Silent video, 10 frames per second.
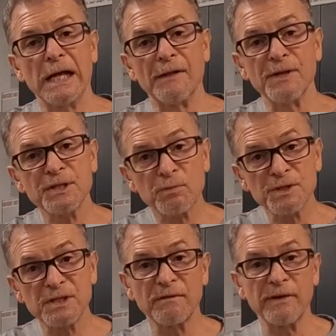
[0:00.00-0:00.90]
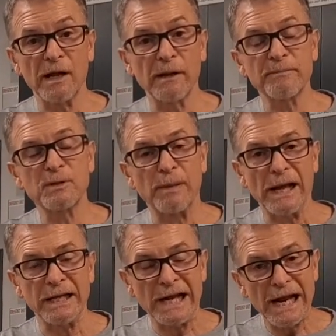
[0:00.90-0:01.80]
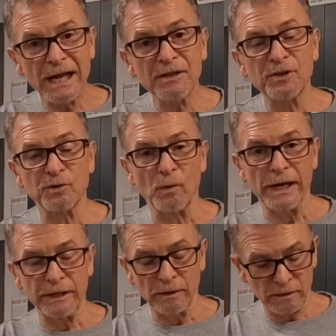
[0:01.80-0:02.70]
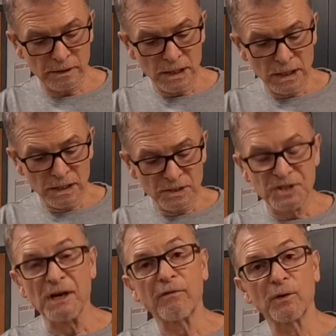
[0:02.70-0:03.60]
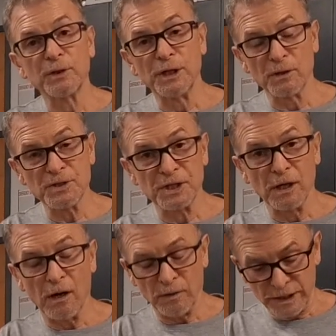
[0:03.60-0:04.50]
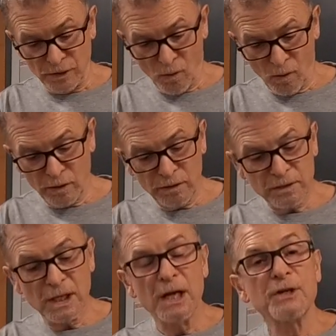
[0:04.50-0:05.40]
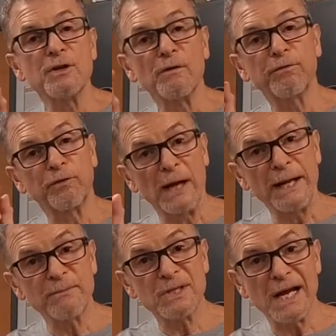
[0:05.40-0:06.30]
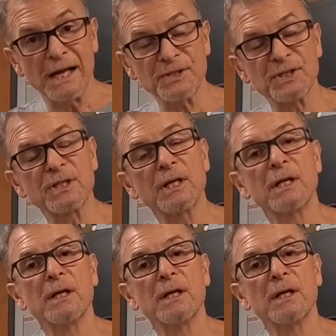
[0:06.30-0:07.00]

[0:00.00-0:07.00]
And this was developed by an 8th grader several years ago in order to flame test